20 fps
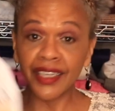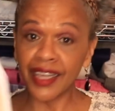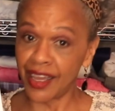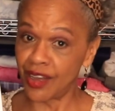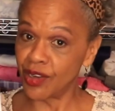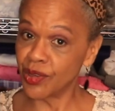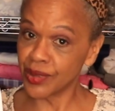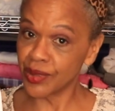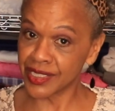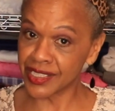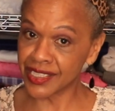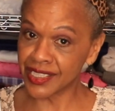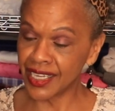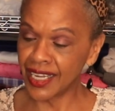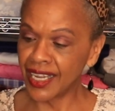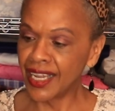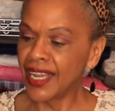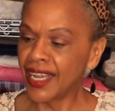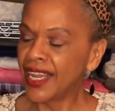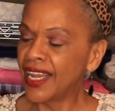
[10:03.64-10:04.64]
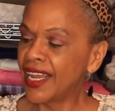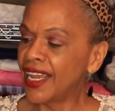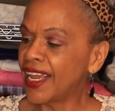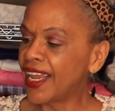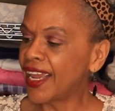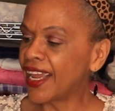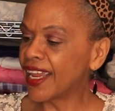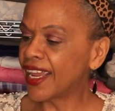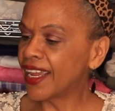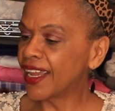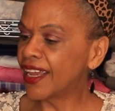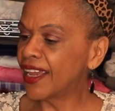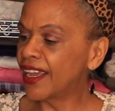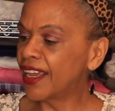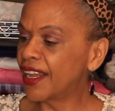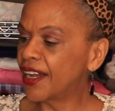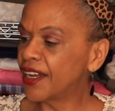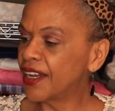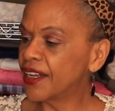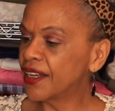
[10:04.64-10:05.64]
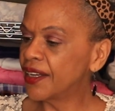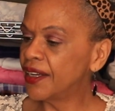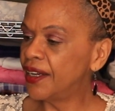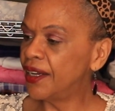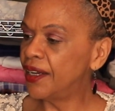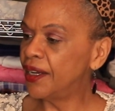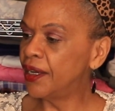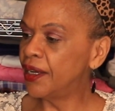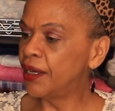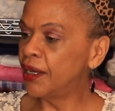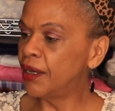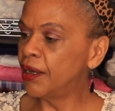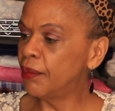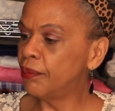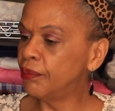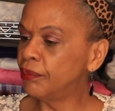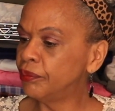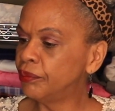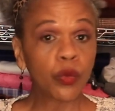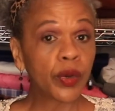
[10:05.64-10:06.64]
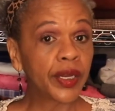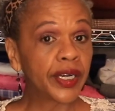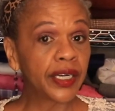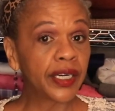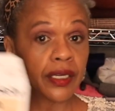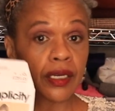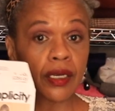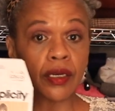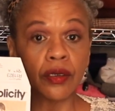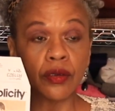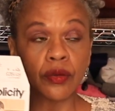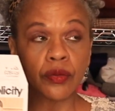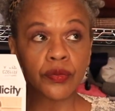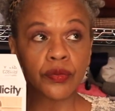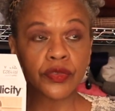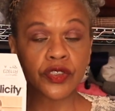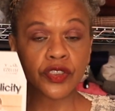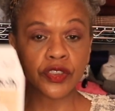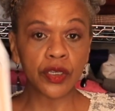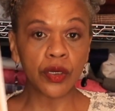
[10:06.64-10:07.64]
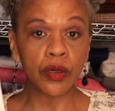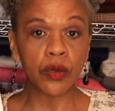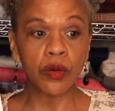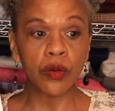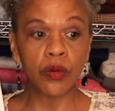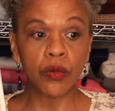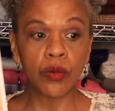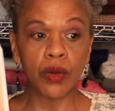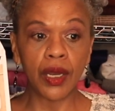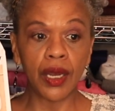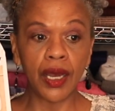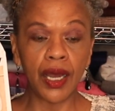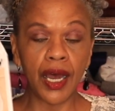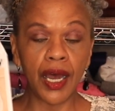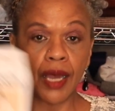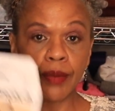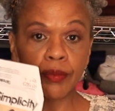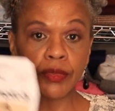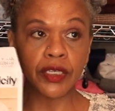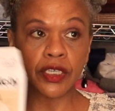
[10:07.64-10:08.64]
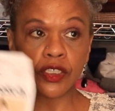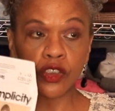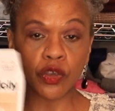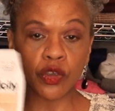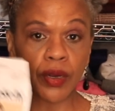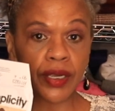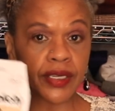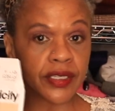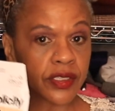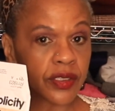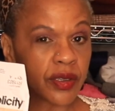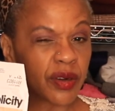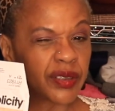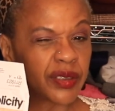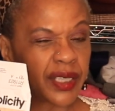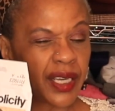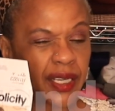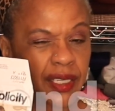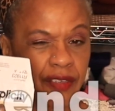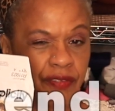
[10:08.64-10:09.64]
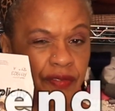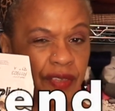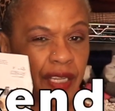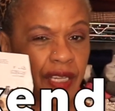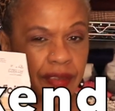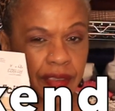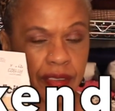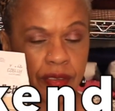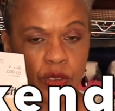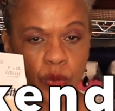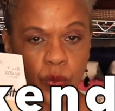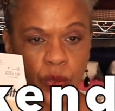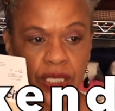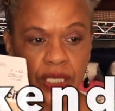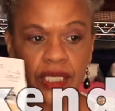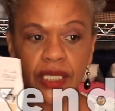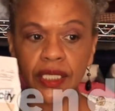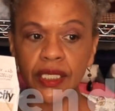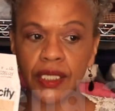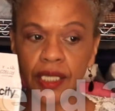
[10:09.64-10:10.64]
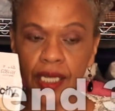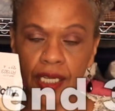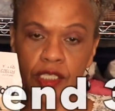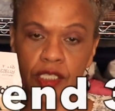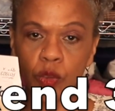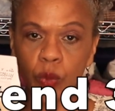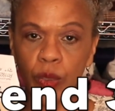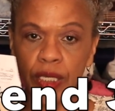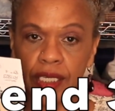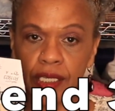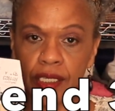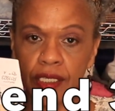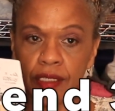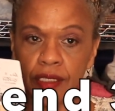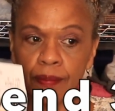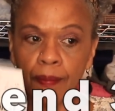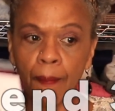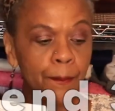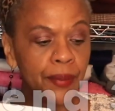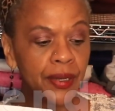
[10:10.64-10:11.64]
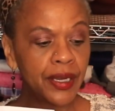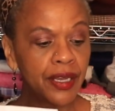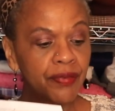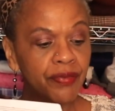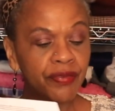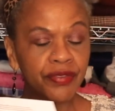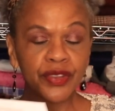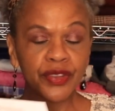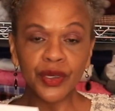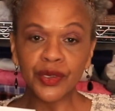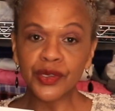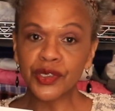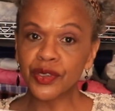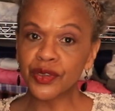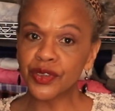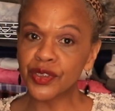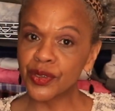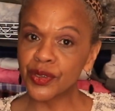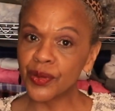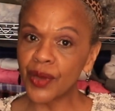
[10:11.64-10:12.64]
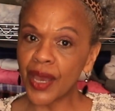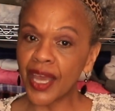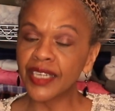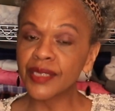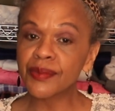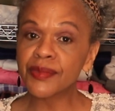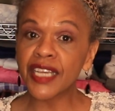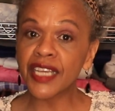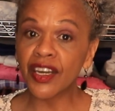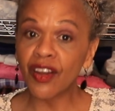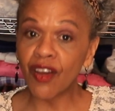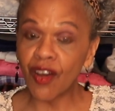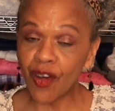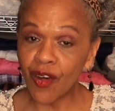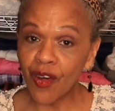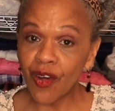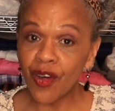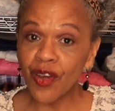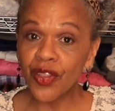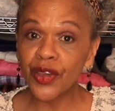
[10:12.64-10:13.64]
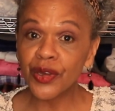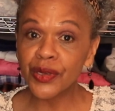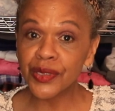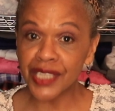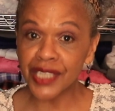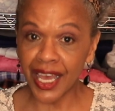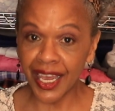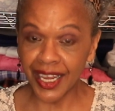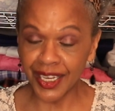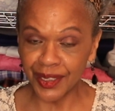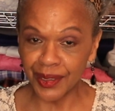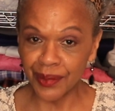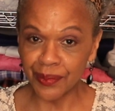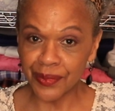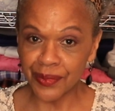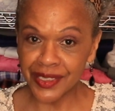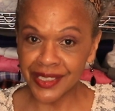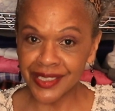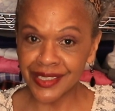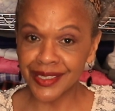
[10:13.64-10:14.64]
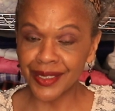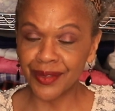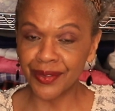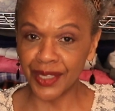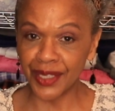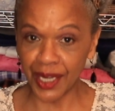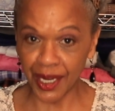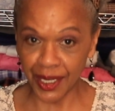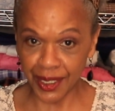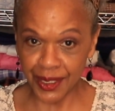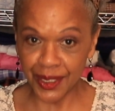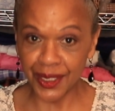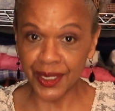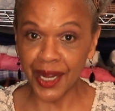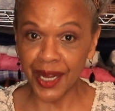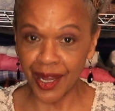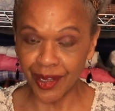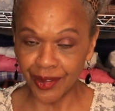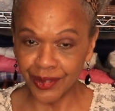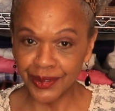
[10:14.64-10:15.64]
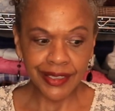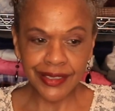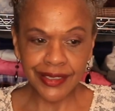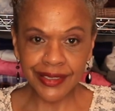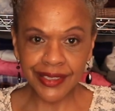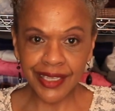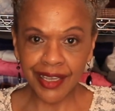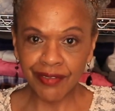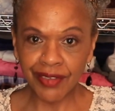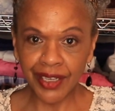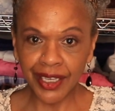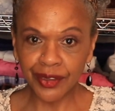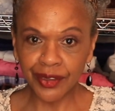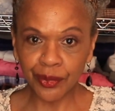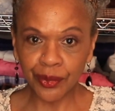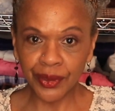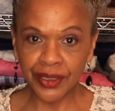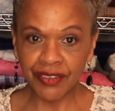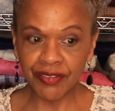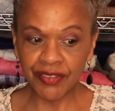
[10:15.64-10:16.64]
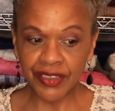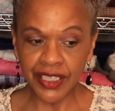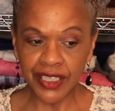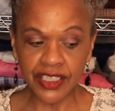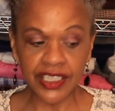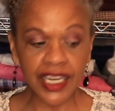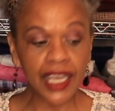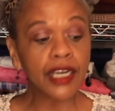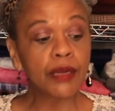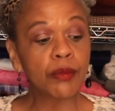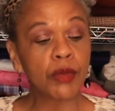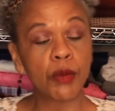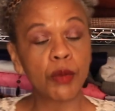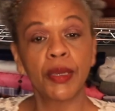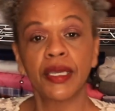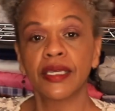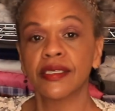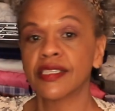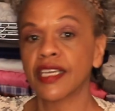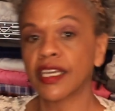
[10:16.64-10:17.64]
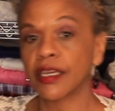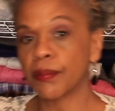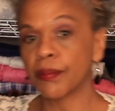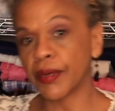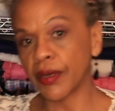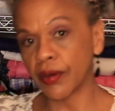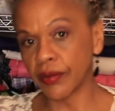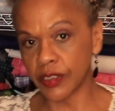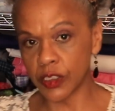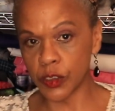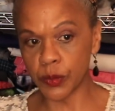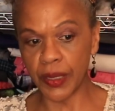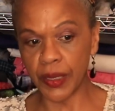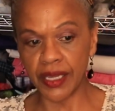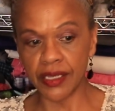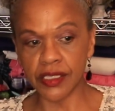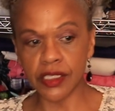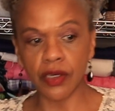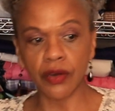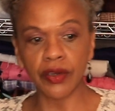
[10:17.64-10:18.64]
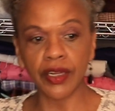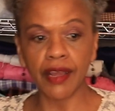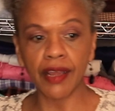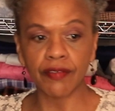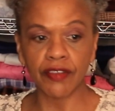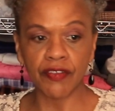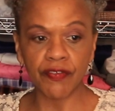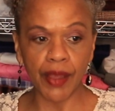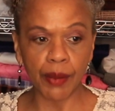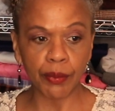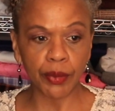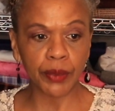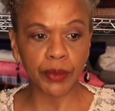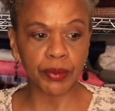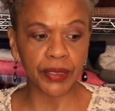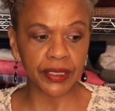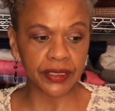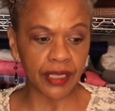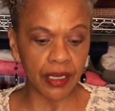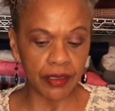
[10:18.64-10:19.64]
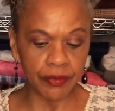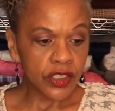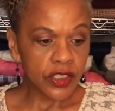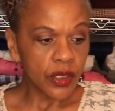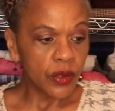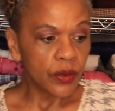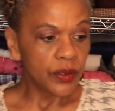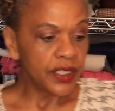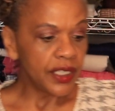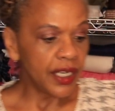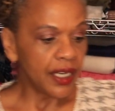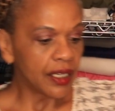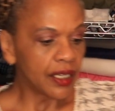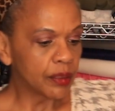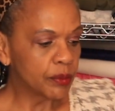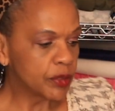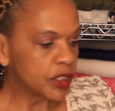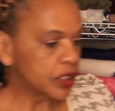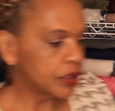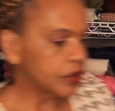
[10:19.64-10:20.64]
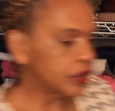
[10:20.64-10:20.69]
out and ready to go. So I'm gonna try and start that, if not this weekend, next weekend. But those are 2 items out of all those items that I cut out. I just have like 3 to finish. And I'm gonna make a second pair of these pants. I already have the fabric picked out. So yeah, let me show